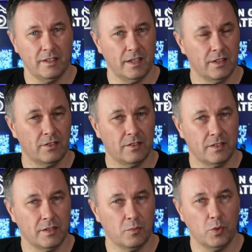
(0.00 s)
It
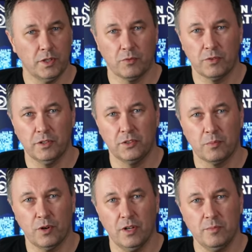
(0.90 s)
did what the realtor
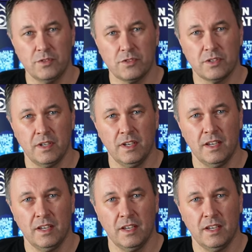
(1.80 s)
promised.